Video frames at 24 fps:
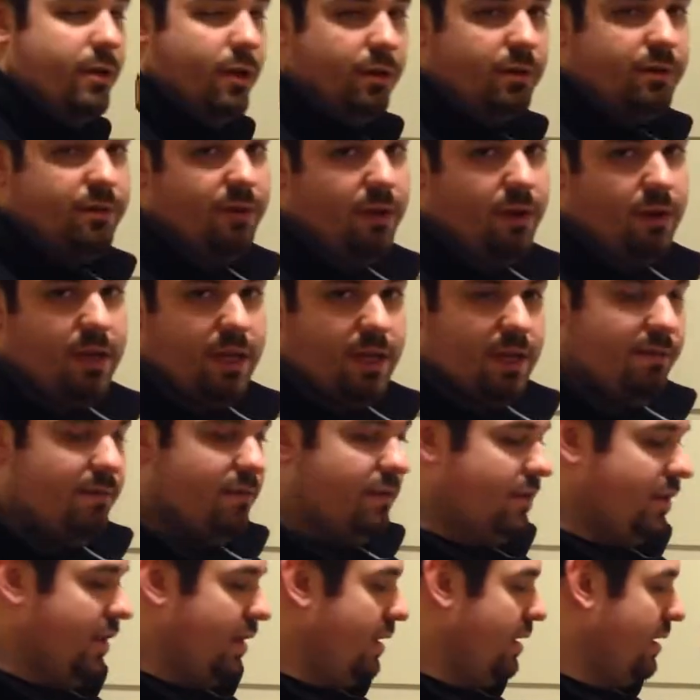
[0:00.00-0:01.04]
cooks very
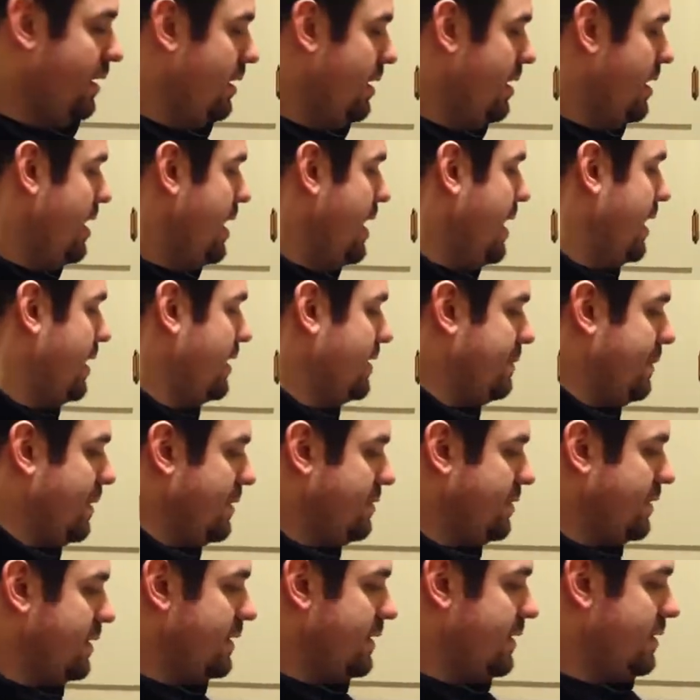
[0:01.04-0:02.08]
evenly, and
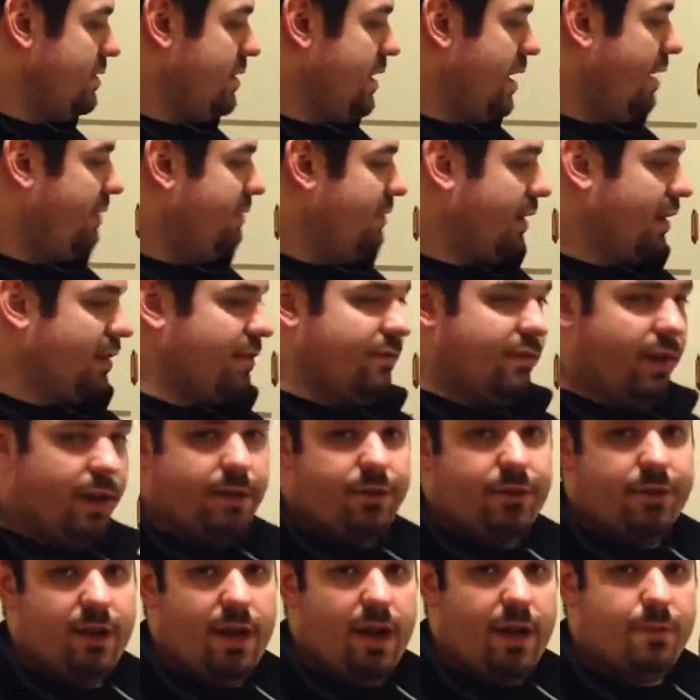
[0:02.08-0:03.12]
especially since you have the
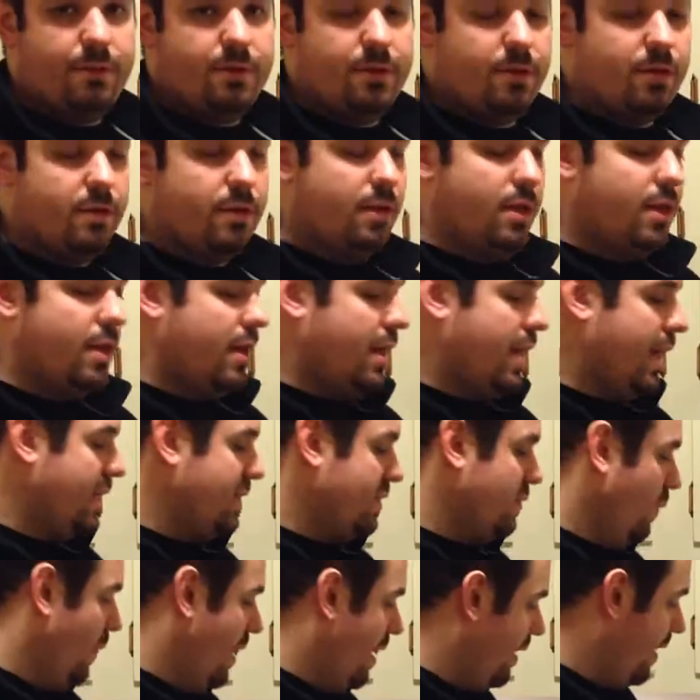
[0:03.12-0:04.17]
convection option,
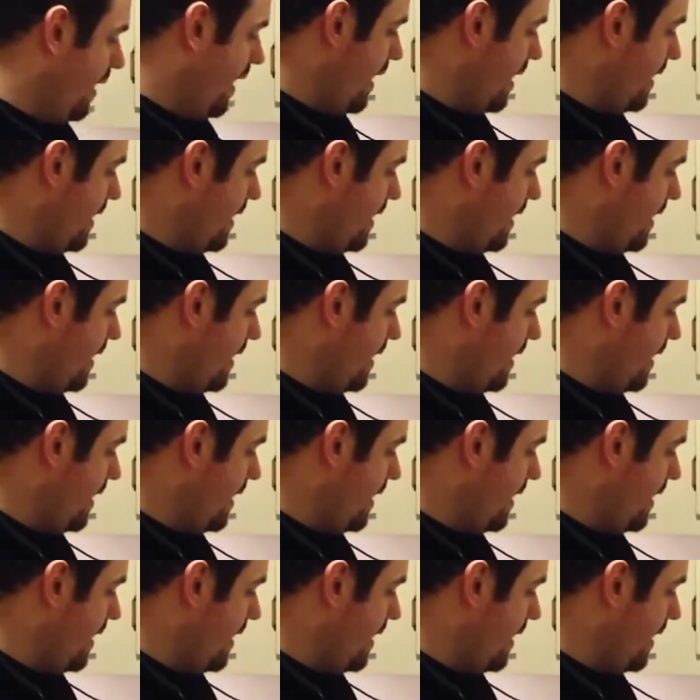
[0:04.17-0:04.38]
as well